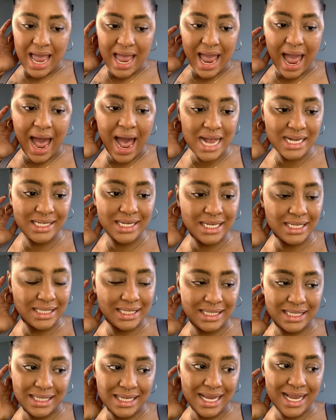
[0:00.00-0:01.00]

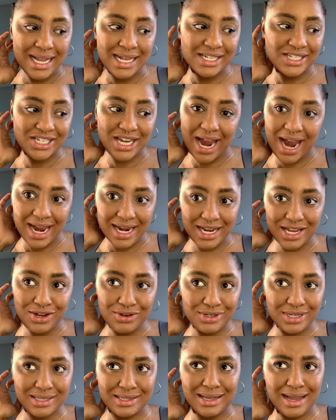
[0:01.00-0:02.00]
in China, you're
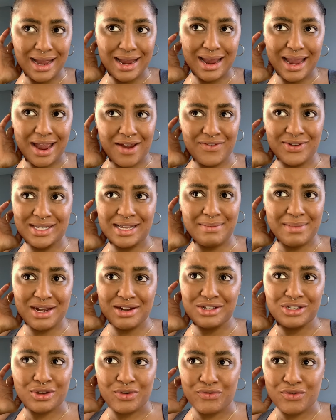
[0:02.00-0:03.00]
just like, every time I
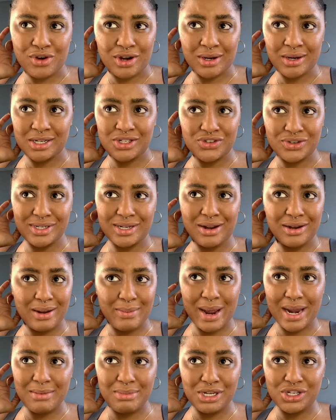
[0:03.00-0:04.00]
go to a foreign country, don't
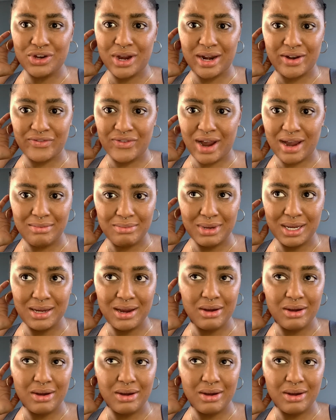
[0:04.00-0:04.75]
nobody be trying to fight me.